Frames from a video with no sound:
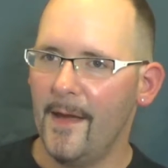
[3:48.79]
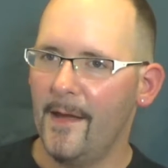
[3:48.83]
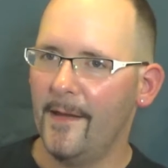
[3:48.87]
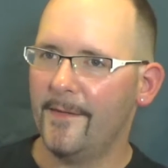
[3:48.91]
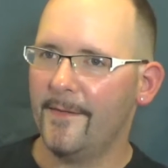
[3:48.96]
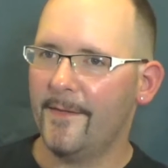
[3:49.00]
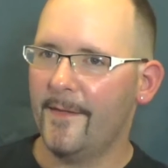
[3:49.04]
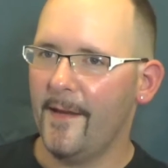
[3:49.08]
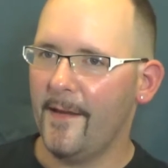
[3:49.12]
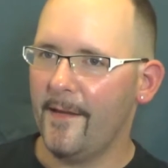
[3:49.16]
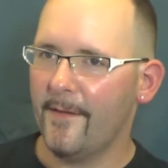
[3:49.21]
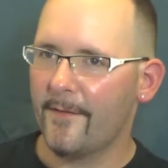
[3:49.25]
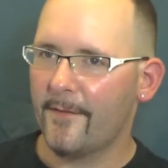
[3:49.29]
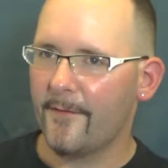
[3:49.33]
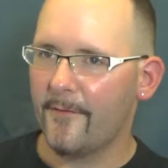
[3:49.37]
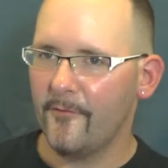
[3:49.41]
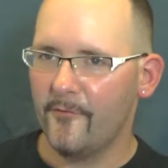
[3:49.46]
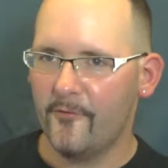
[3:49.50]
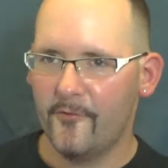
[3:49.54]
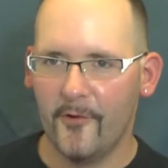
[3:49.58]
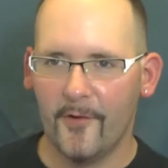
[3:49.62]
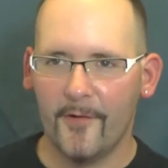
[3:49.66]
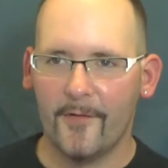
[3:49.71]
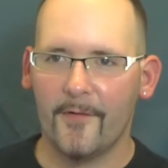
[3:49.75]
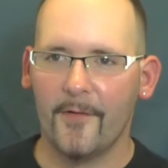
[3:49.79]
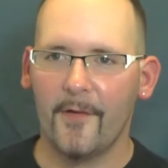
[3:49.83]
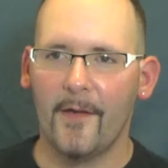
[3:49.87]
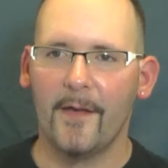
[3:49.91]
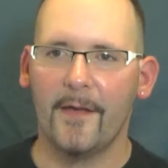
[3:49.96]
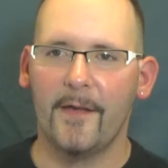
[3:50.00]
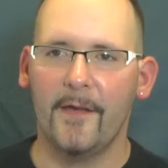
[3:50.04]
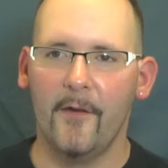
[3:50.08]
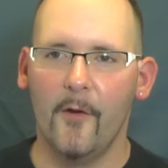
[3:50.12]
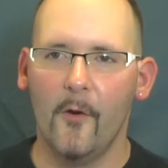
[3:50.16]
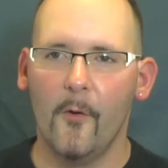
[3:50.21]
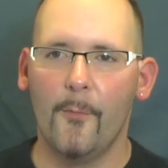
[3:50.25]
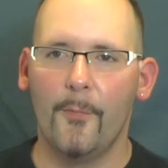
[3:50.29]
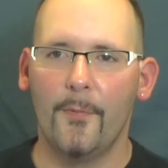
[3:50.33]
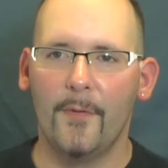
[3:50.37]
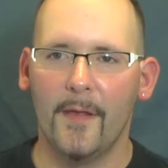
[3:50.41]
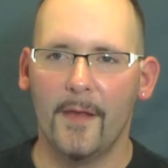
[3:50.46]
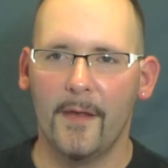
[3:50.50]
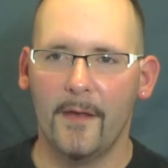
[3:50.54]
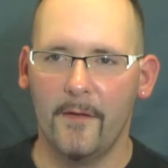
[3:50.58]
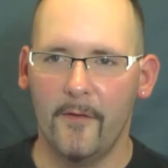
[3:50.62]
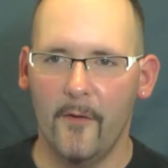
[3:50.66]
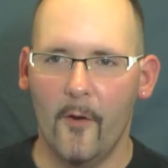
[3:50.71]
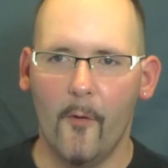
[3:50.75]
It tastes just like
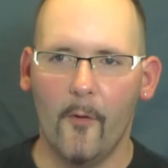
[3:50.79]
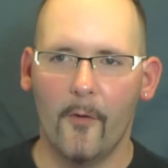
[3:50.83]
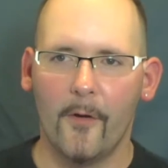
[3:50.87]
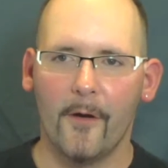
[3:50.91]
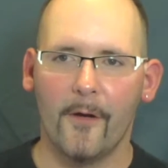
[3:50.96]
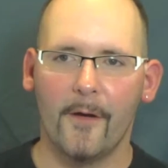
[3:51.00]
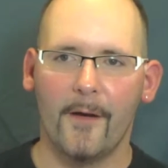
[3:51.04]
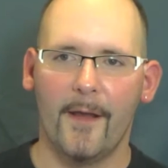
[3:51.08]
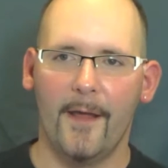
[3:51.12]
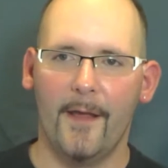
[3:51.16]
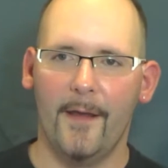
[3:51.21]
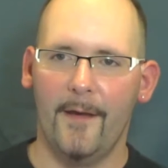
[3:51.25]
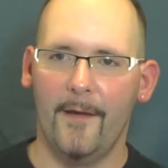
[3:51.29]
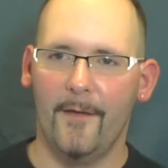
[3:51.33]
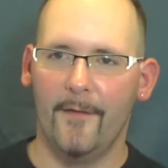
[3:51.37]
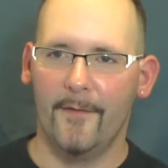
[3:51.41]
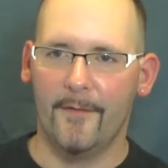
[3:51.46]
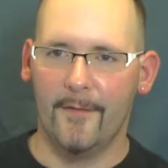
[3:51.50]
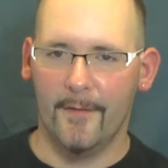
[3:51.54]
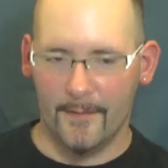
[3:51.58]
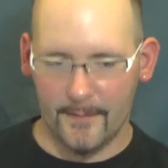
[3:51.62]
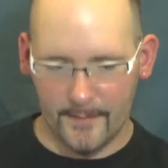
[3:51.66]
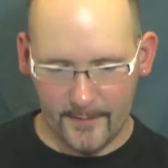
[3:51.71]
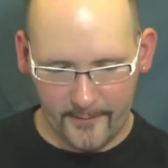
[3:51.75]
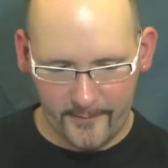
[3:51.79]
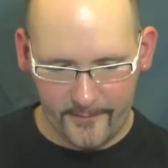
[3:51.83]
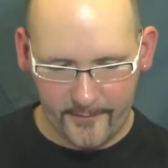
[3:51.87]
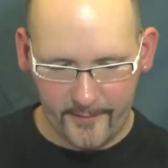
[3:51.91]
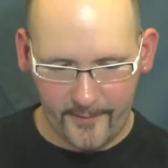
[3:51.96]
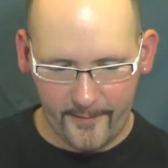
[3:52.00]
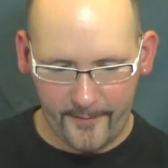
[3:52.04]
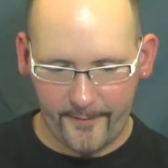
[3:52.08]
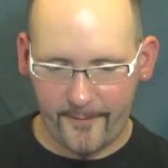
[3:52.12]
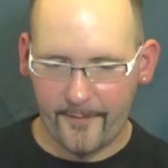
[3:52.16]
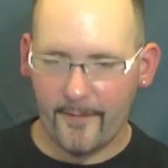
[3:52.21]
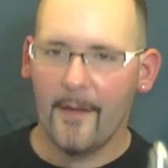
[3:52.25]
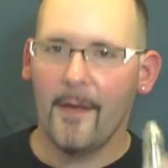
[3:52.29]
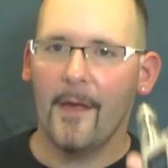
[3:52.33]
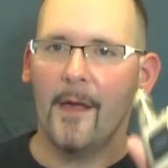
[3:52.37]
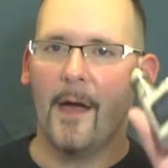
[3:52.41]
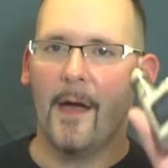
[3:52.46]
Yoplait yogurt. It is delicious.